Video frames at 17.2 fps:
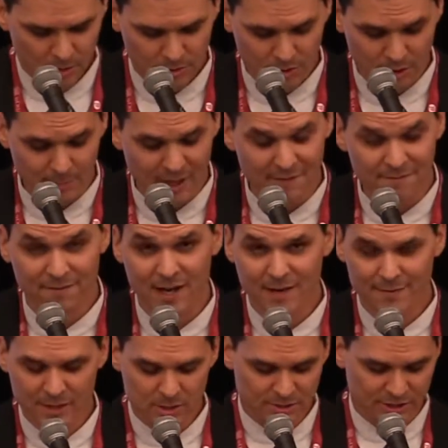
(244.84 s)
During my
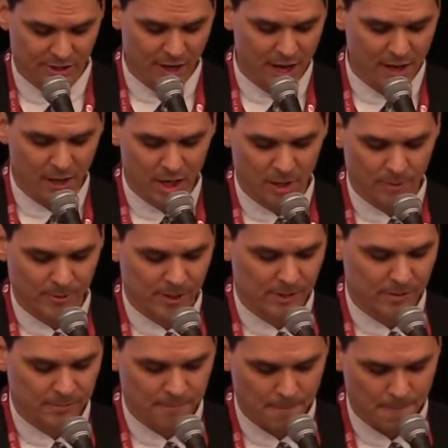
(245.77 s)
5 years here at
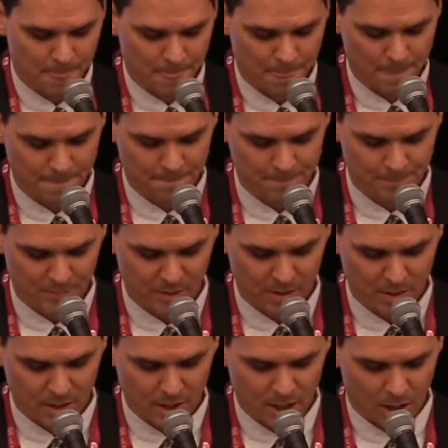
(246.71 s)
Ottawa,
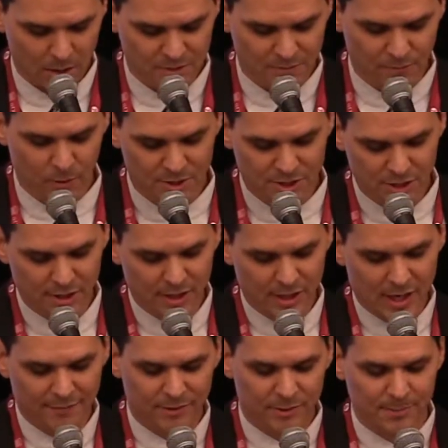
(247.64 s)
I was fortunate
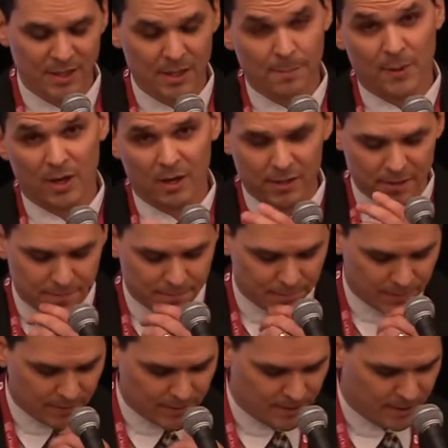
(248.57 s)
enough to be a part
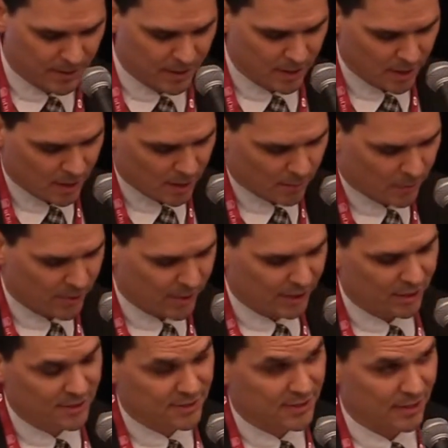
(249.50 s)
of pretty
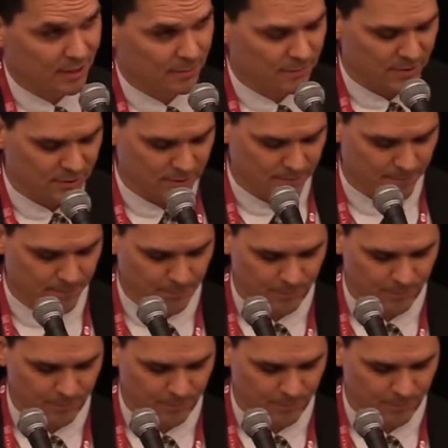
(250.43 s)
good teams.